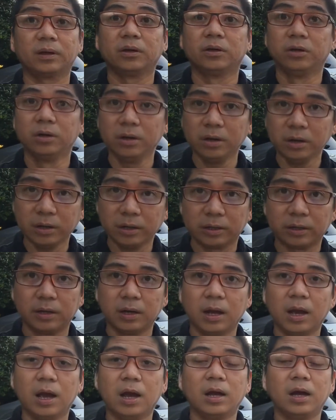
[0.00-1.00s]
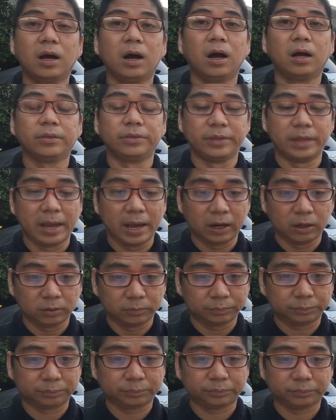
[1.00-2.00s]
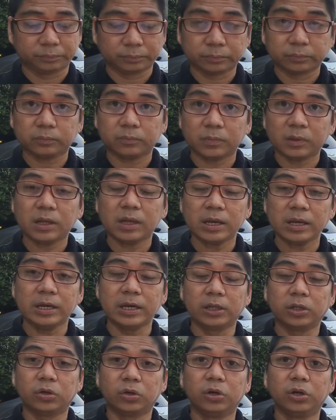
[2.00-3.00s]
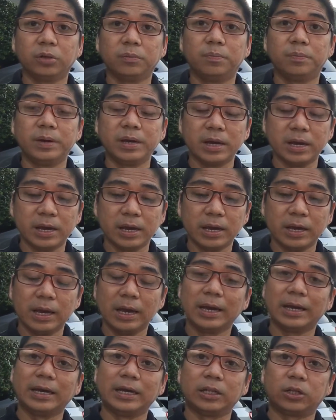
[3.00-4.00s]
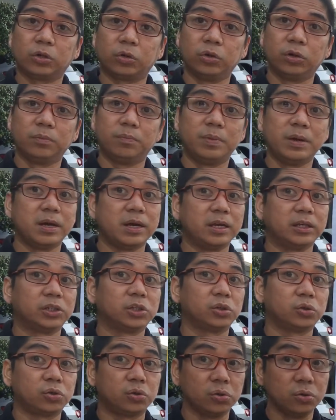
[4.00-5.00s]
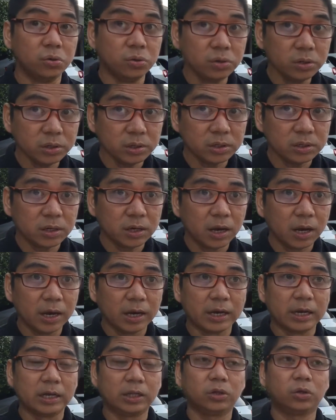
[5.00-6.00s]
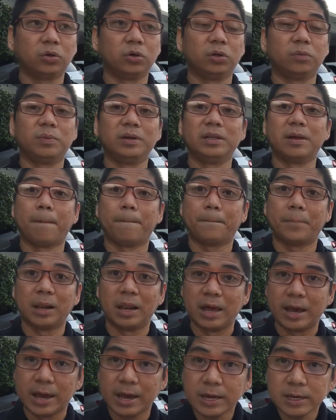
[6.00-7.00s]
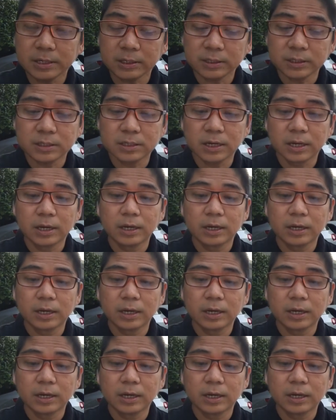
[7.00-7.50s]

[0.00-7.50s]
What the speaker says: Good. Now, it could be his shoes. It could be the place.